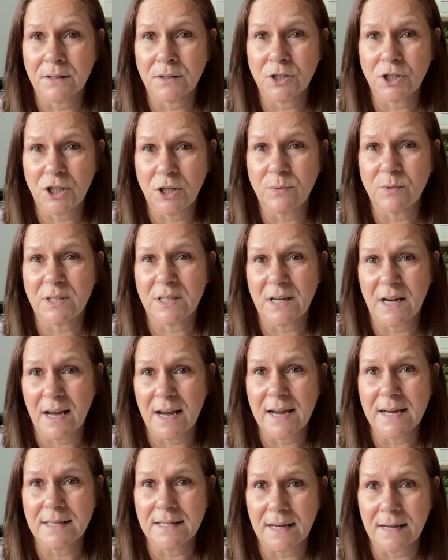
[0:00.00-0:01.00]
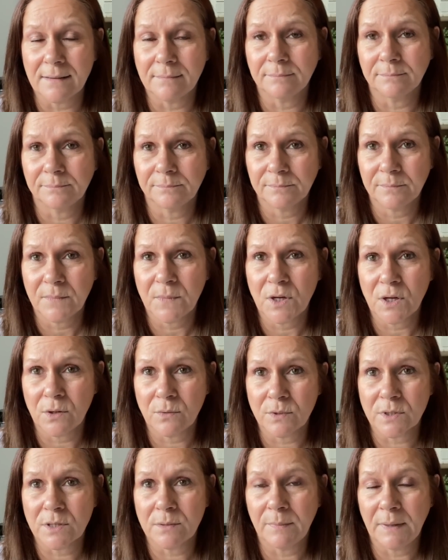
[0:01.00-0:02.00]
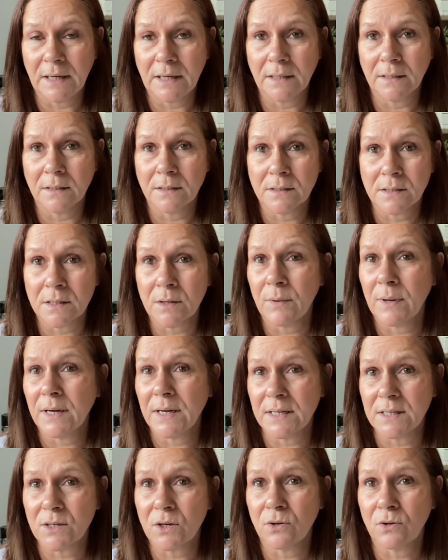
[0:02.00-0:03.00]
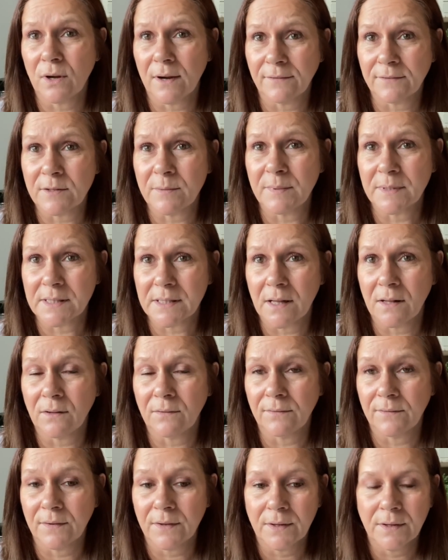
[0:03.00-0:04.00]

she was denied it, you know what I mean? And so I need to look after myself.